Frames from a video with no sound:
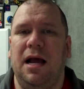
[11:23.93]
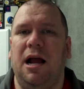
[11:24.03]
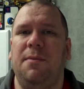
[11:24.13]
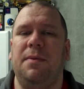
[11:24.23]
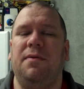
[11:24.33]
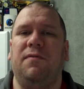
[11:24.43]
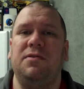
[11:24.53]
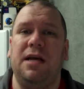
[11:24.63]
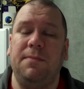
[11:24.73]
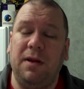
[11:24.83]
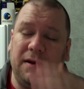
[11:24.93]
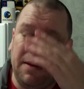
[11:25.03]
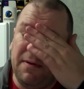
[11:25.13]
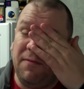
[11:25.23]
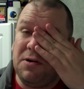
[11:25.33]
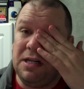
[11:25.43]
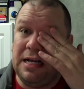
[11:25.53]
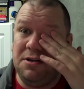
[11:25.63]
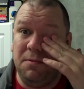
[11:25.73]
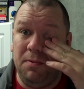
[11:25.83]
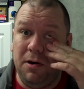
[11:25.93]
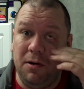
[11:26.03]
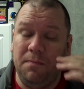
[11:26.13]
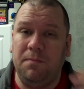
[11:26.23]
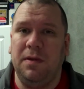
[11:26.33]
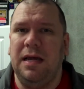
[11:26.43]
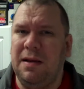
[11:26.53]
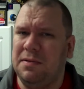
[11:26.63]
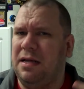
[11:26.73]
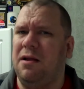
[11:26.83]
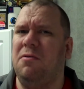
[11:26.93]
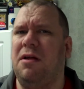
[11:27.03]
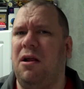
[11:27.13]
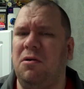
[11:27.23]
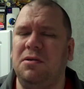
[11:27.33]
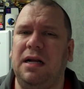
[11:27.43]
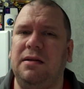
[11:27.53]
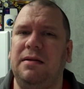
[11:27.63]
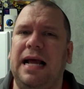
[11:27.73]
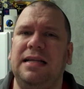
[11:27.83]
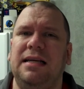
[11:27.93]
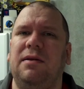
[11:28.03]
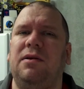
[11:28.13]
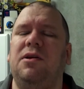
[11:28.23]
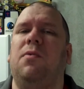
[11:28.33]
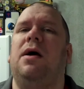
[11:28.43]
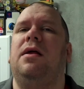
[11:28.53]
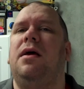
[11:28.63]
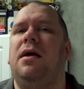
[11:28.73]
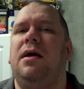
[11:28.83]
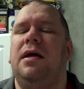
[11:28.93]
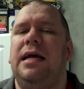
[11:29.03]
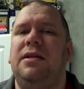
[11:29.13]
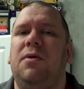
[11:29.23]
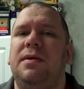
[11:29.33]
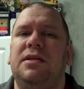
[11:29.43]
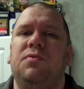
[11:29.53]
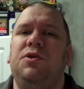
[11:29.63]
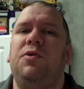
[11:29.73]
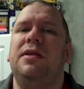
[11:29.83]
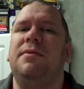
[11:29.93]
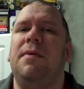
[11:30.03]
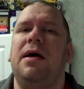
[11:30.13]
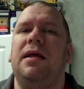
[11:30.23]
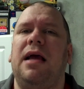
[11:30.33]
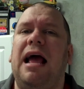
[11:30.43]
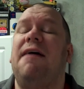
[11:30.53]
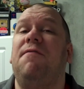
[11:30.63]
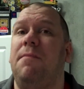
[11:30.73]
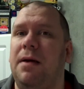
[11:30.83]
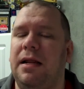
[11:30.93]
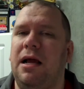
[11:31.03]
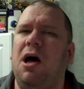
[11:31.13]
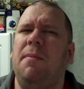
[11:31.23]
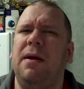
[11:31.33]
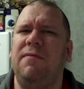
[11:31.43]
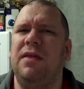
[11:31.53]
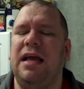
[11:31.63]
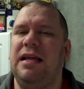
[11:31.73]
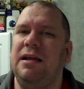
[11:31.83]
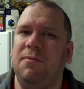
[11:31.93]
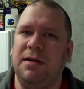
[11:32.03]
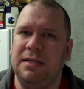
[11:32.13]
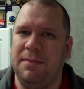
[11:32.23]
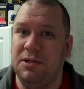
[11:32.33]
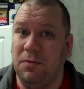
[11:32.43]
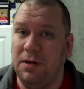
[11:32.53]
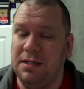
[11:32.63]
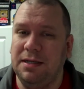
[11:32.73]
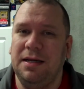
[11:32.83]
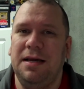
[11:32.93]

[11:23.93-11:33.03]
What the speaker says: I remember the first time when I got my first laser printer, it was $800. And Dad said, "You know what?" He told me, he says, "When you get the money, half the money, I'll pay for that." He didn't realize how much it was.